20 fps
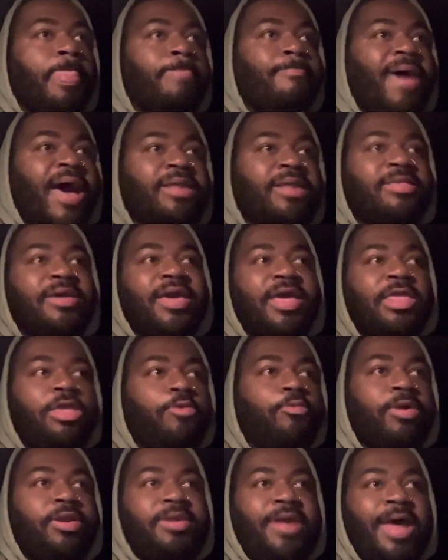Back to can
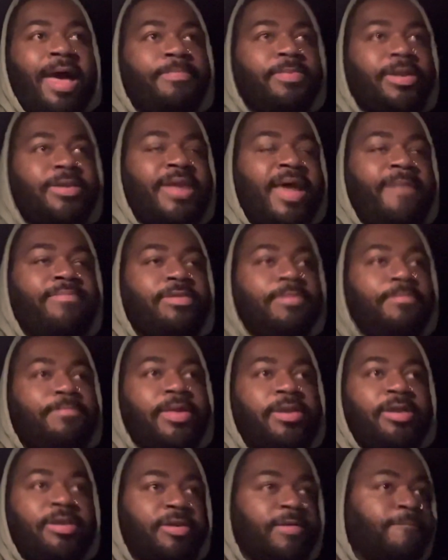you adapt?
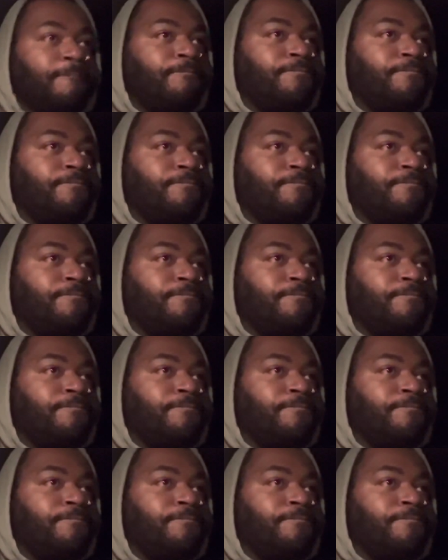Adaptability.